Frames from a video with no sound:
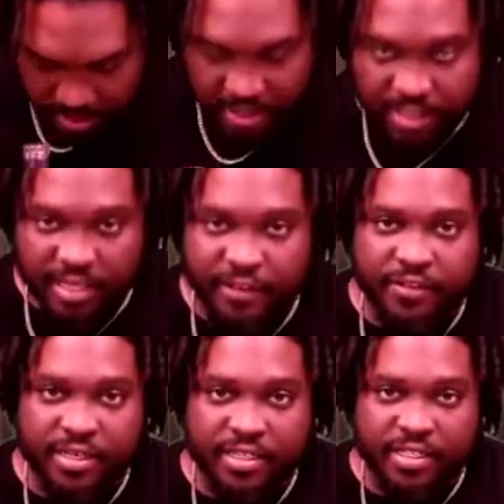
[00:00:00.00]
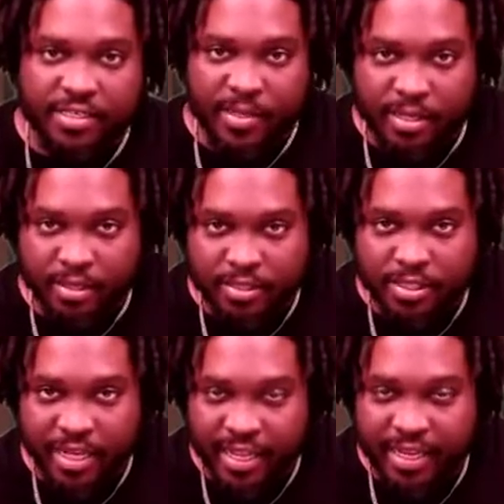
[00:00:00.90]
It definitely smells
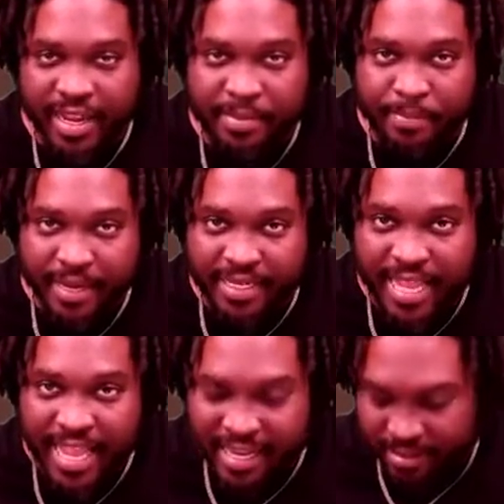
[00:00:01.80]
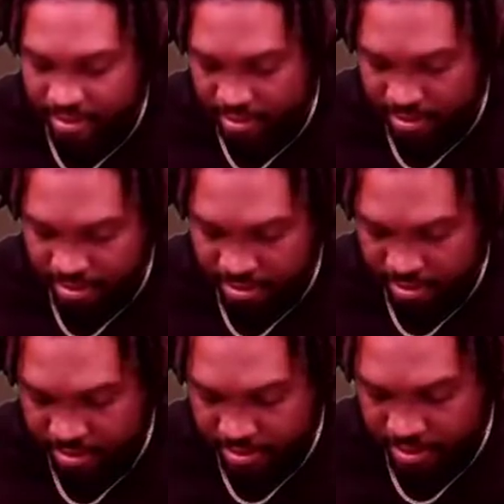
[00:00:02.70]
like a Manhattan.
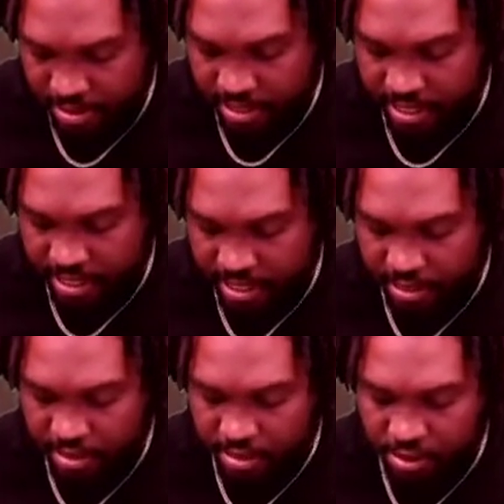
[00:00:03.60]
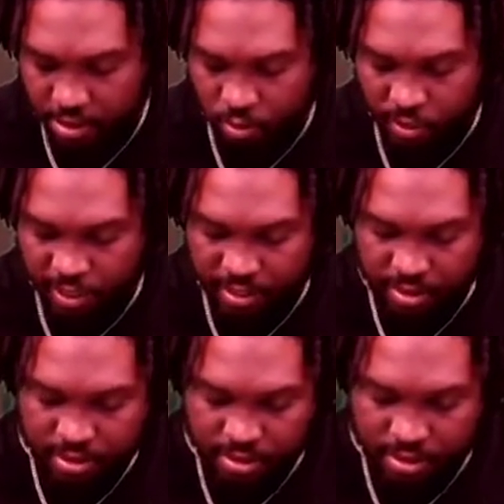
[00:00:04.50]
It got a little sweet
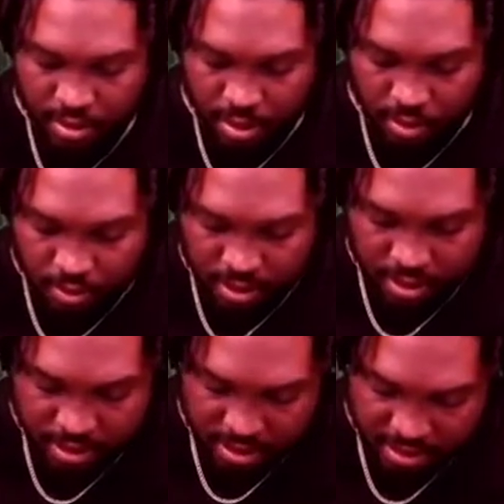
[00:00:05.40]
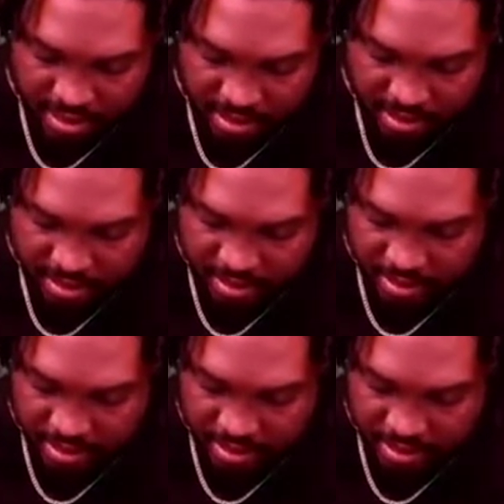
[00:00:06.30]
oak kind of